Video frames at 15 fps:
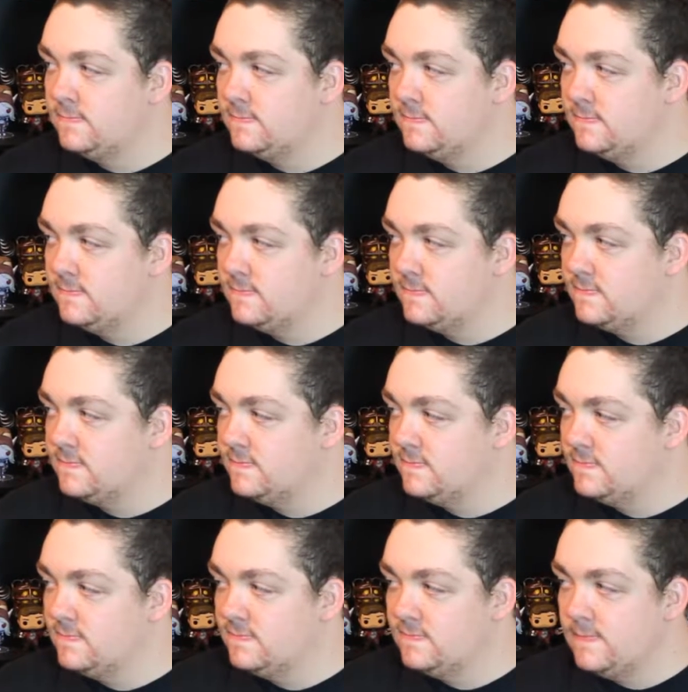
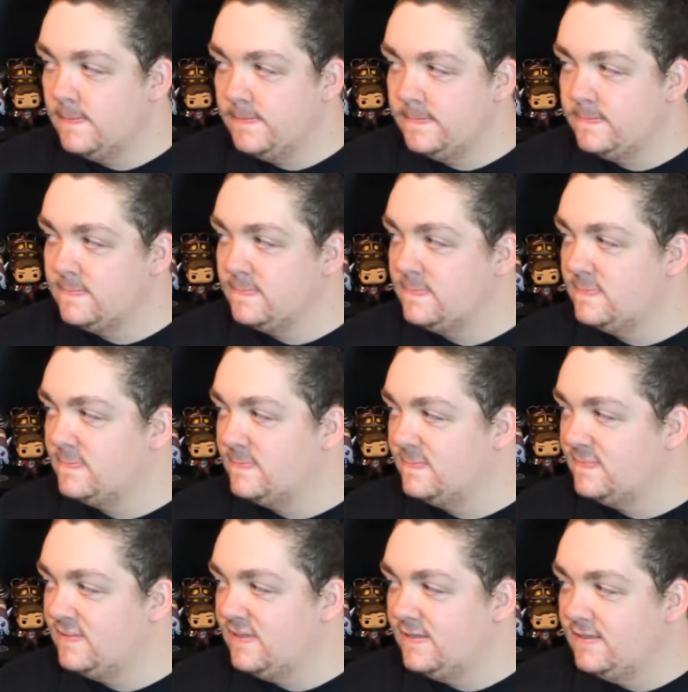
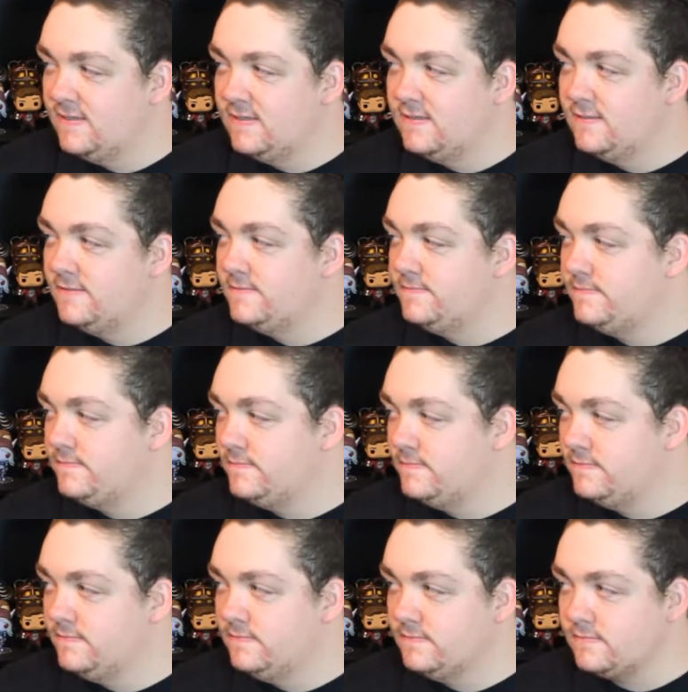
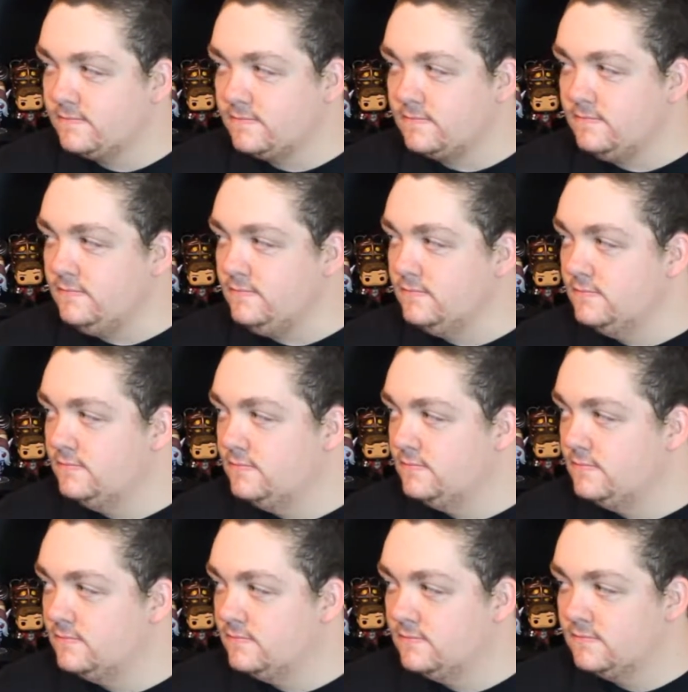
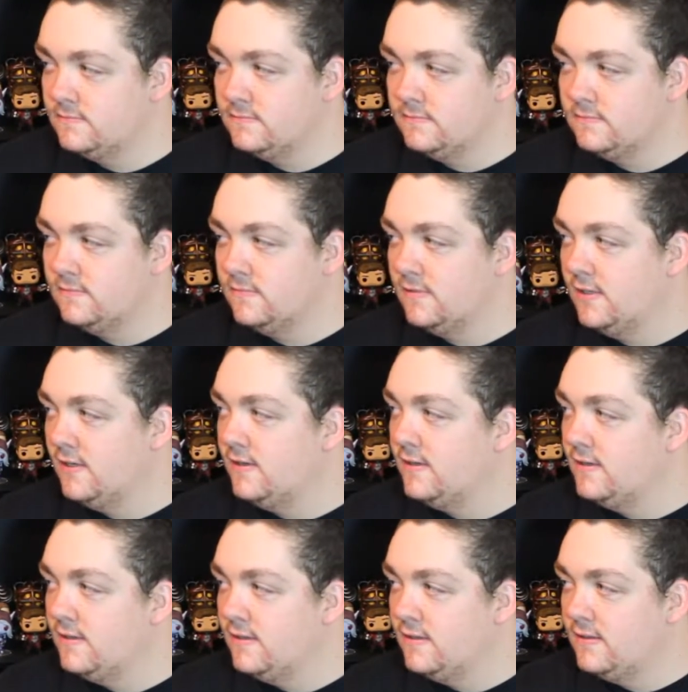
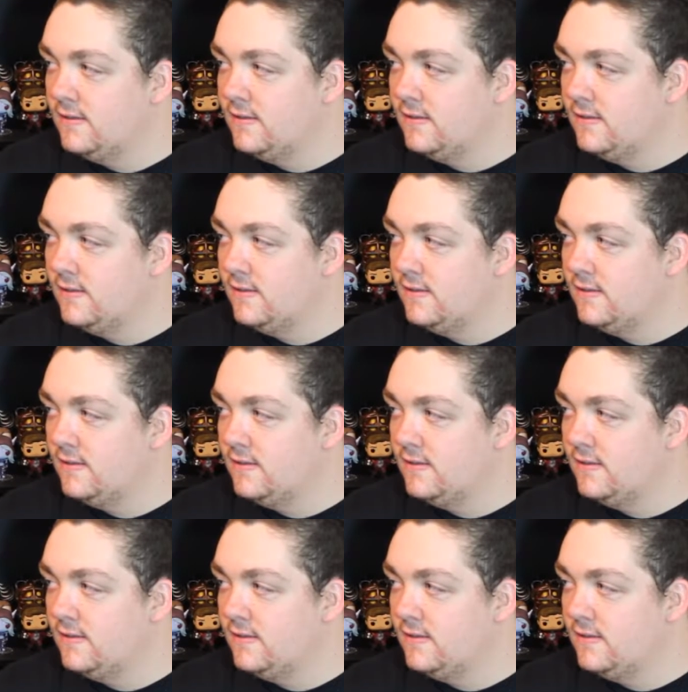No words are spoken by the person on screen.